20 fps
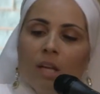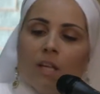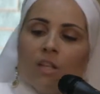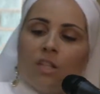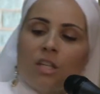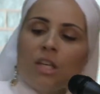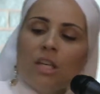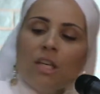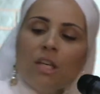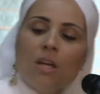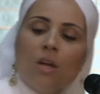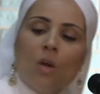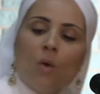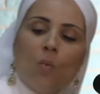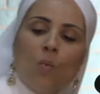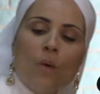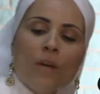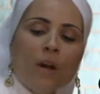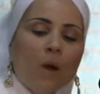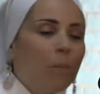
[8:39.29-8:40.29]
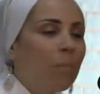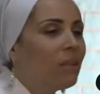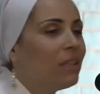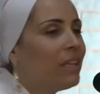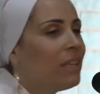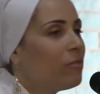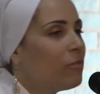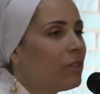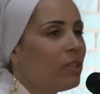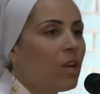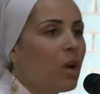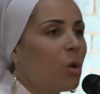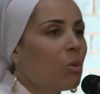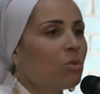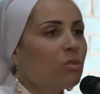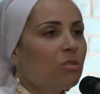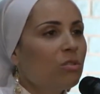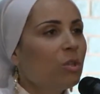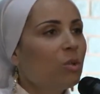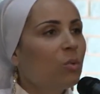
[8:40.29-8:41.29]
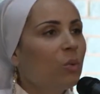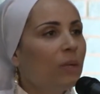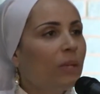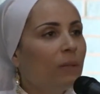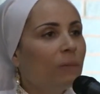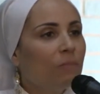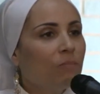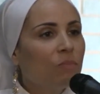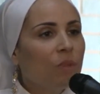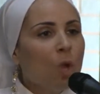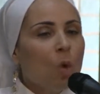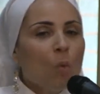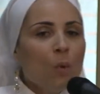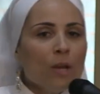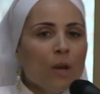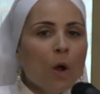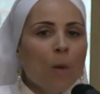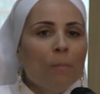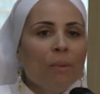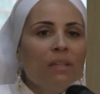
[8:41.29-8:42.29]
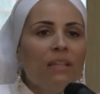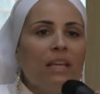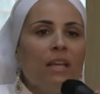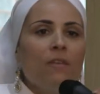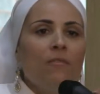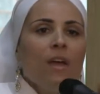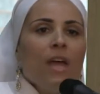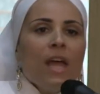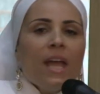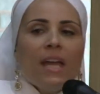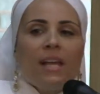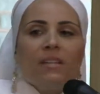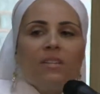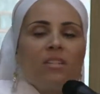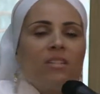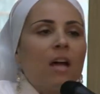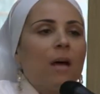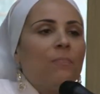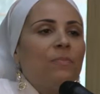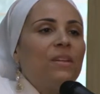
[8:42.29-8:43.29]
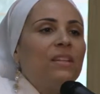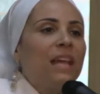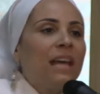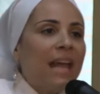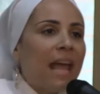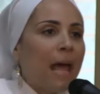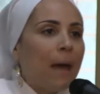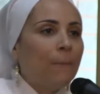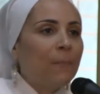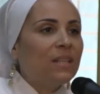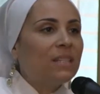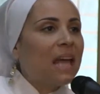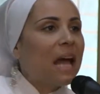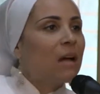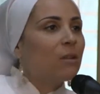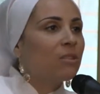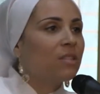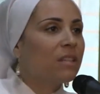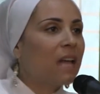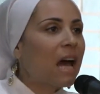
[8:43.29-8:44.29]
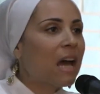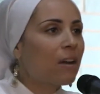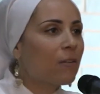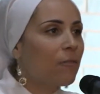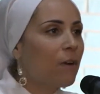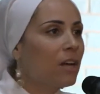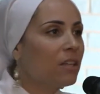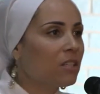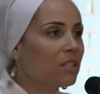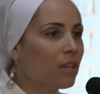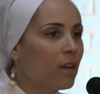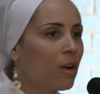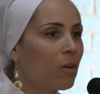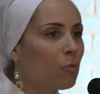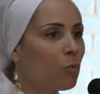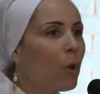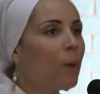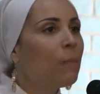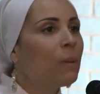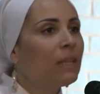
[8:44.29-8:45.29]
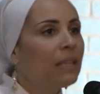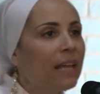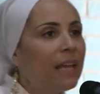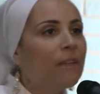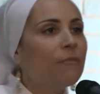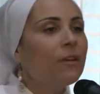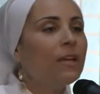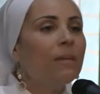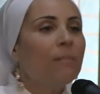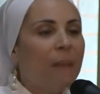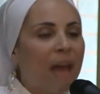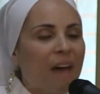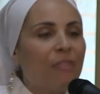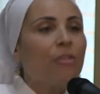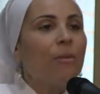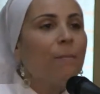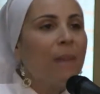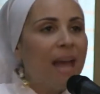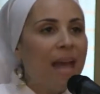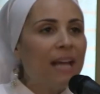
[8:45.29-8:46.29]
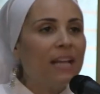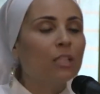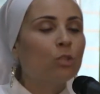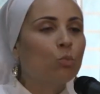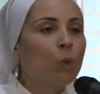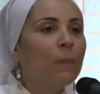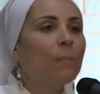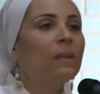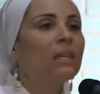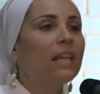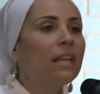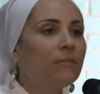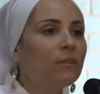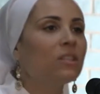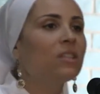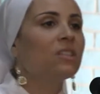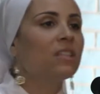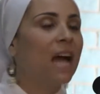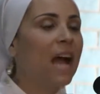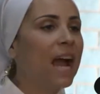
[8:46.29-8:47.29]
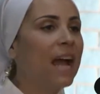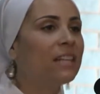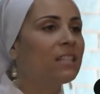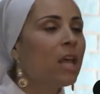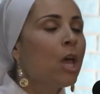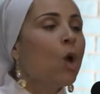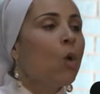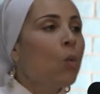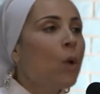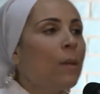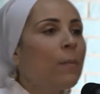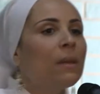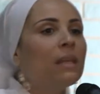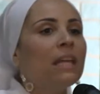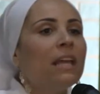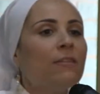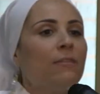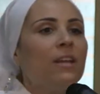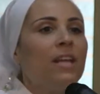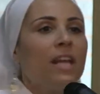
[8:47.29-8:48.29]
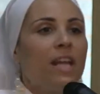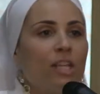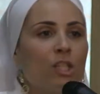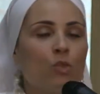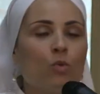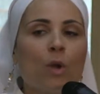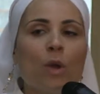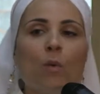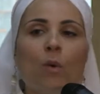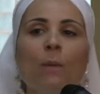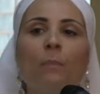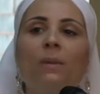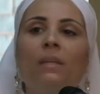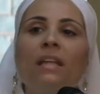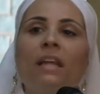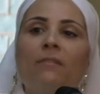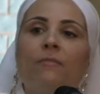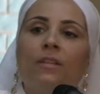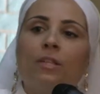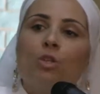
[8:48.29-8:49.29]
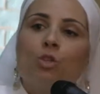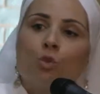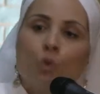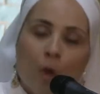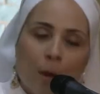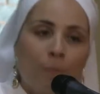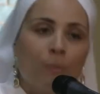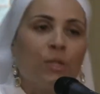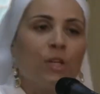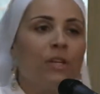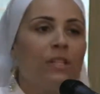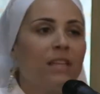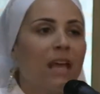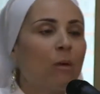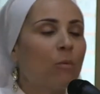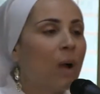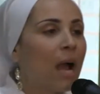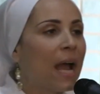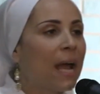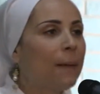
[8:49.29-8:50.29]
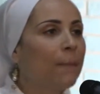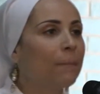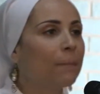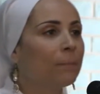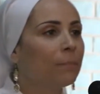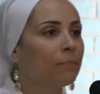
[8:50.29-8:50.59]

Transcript: See, we don't believe in ghosts, do we? We don't believe in something that happens outside of ourselves. We believe in mathematics. We believe in science. We believe in history, and we believe in scripture. Is that right?